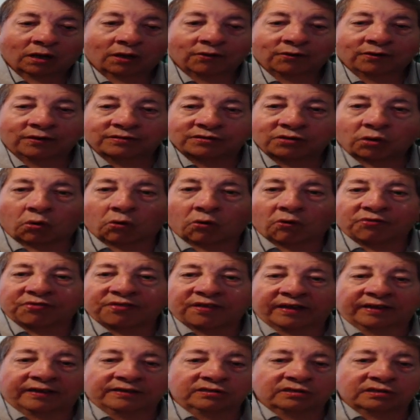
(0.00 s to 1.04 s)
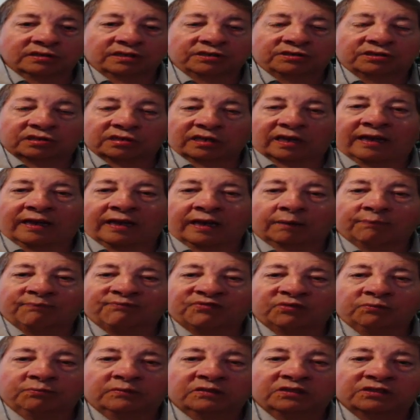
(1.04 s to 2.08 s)
this whole thing's a sham
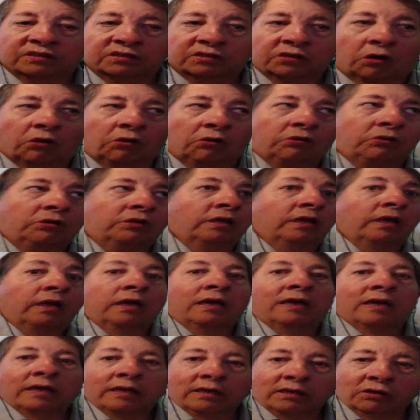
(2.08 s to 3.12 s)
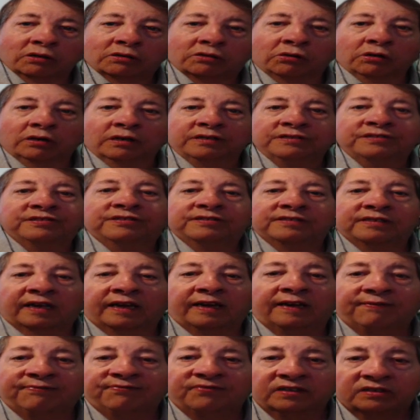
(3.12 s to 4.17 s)
from the start. You could have
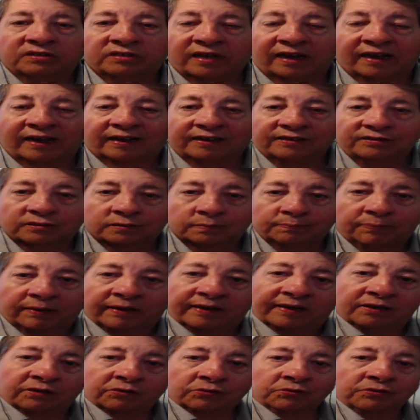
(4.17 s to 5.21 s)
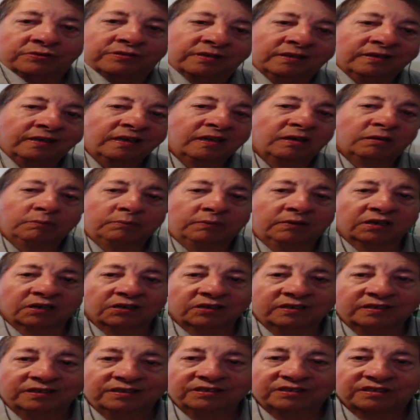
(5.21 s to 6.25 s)
saved the taxpayers
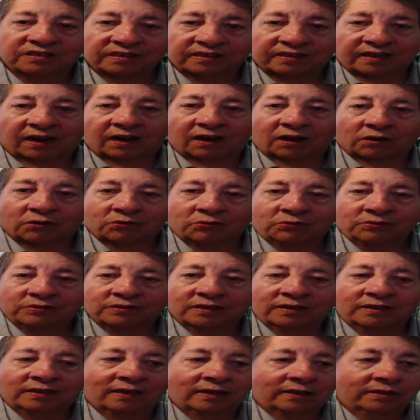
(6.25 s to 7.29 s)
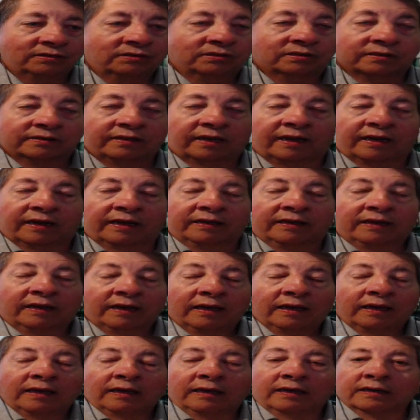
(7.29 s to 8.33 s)
millions of dollars. And instead,
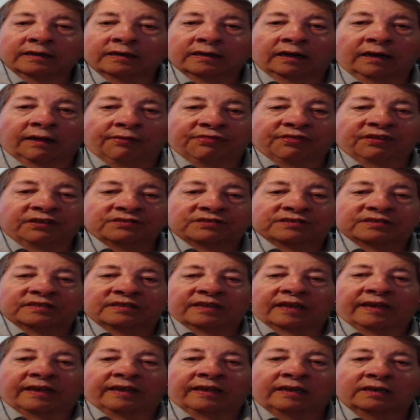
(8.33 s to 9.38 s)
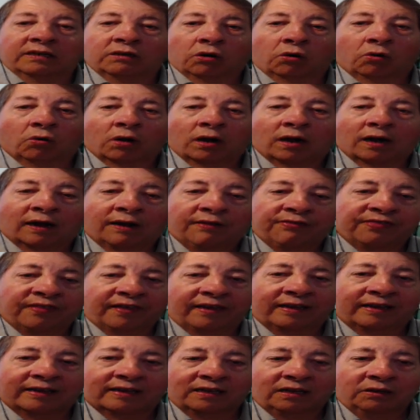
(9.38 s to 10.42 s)
you let this thing go." I
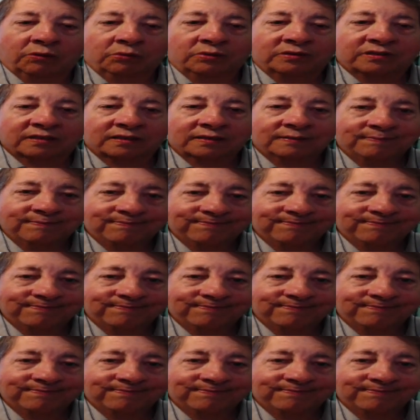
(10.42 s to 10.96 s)
think he was